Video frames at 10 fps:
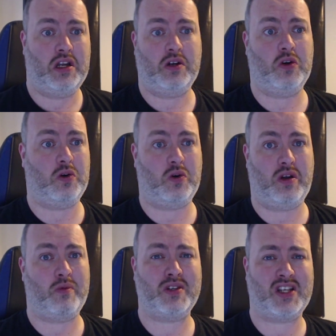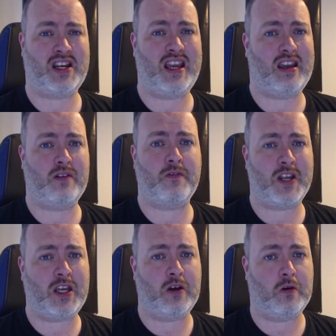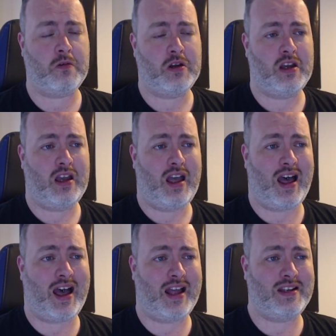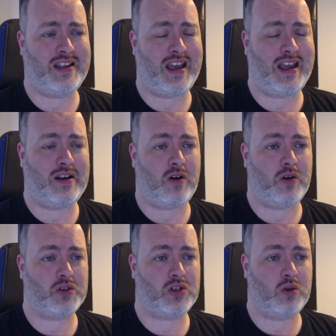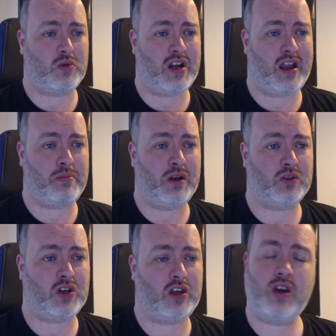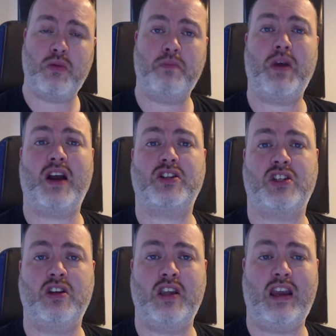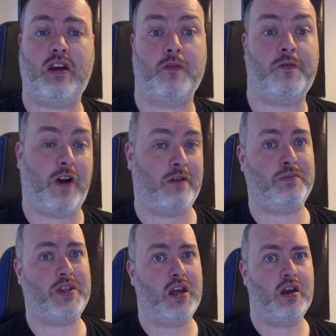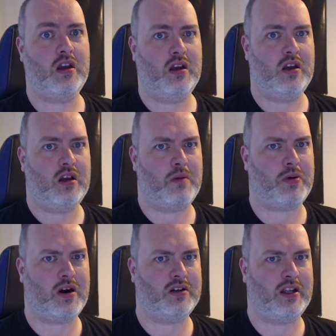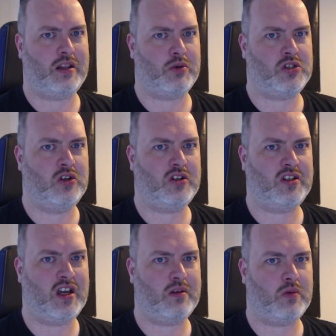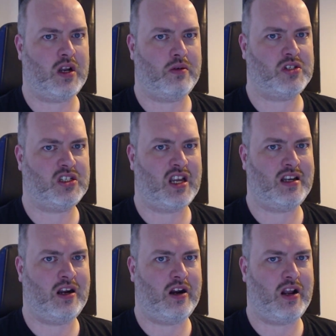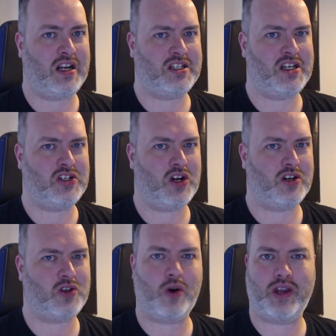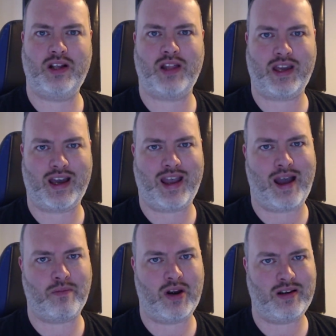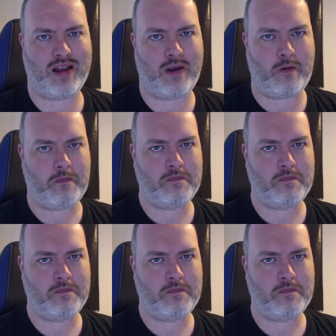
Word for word: no, it was a naked video. And then also when I appealed to a human person, they confirmed apparently there was nudity in it when I was sitting there in a t-shirt talking like I am right now.